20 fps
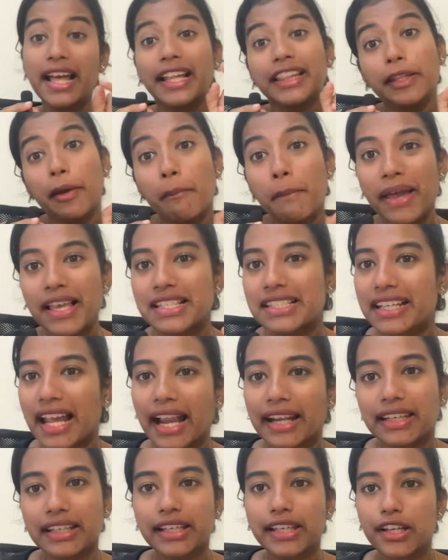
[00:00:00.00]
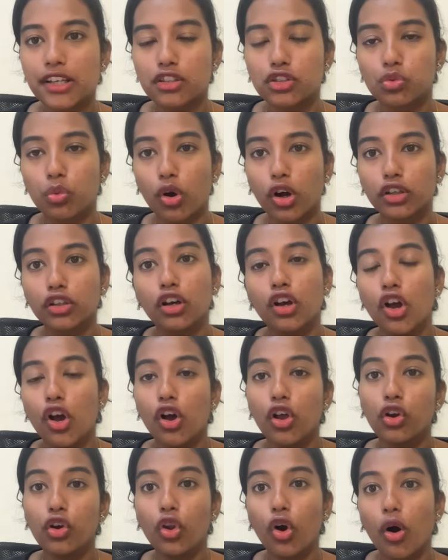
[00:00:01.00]
The best category is what?
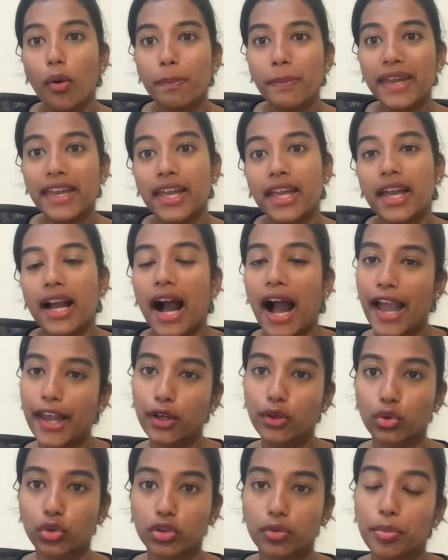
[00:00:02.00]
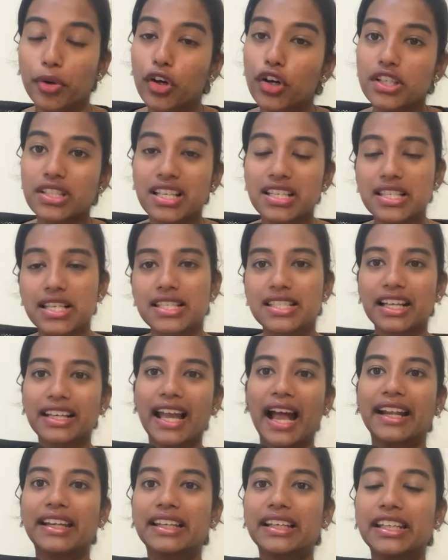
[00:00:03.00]
Low P, high growth. Because this is a
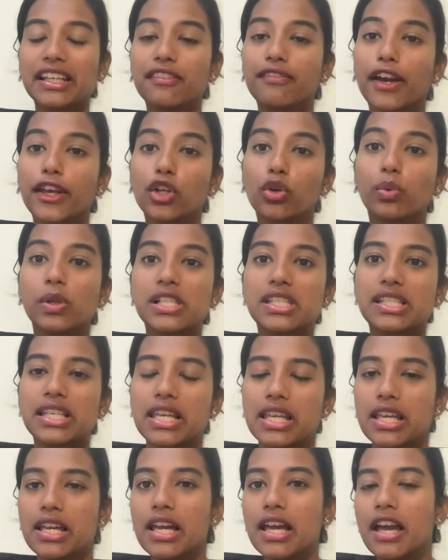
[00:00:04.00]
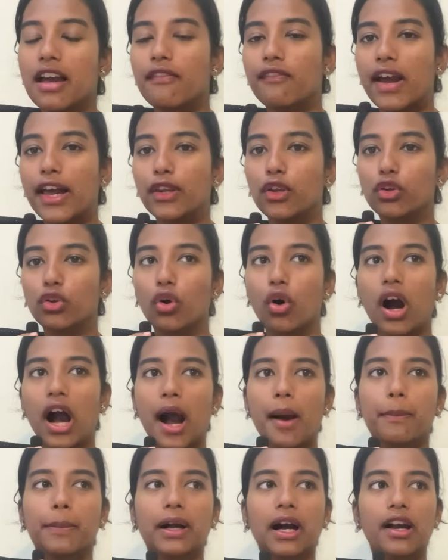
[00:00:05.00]
category where you will see, where,
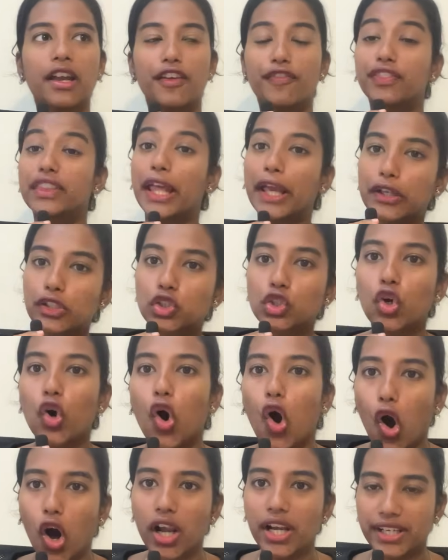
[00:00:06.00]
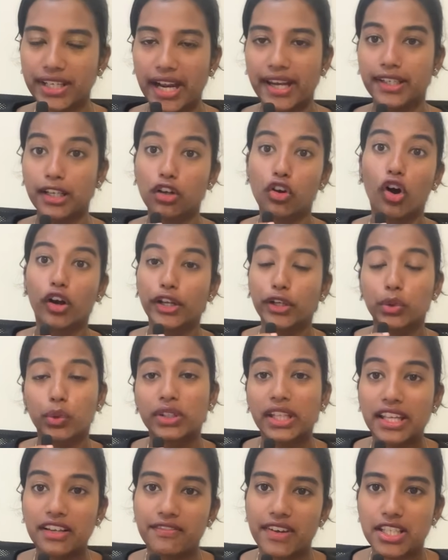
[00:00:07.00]
aapka, if things go all right, according to
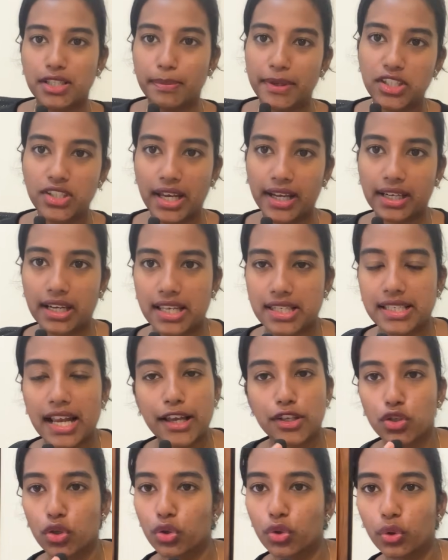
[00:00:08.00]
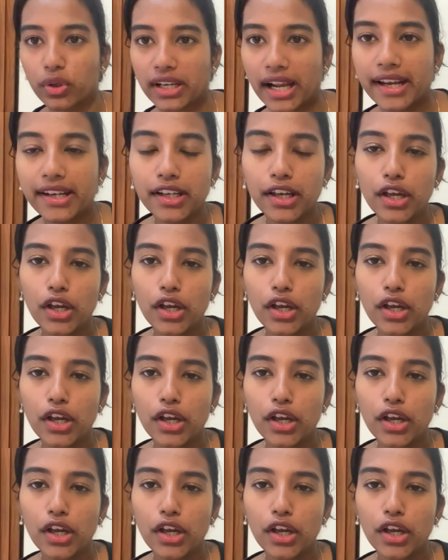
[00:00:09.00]
the investment checklist, as you know, right?